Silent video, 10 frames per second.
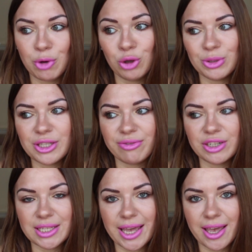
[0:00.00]
almost
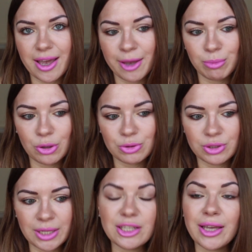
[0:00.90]
every day I blow,
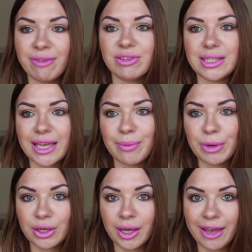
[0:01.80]
not every day,
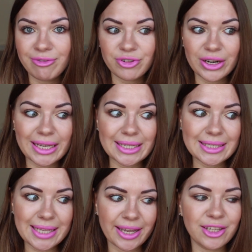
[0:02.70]
but every
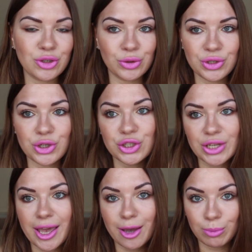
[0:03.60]
second or third
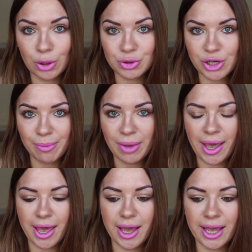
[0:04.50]
day I blow dry my
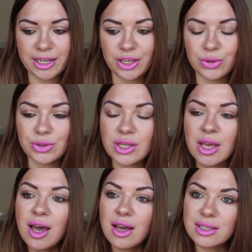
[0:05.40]
hair, and I use
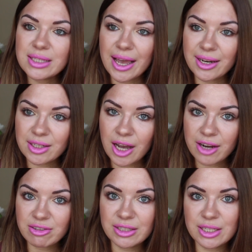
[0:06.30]
styling
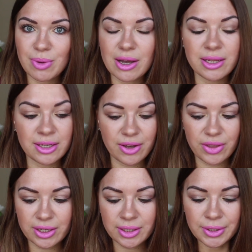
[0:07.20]
iron as well and
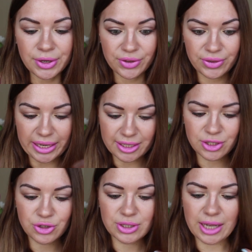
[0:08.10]
other things to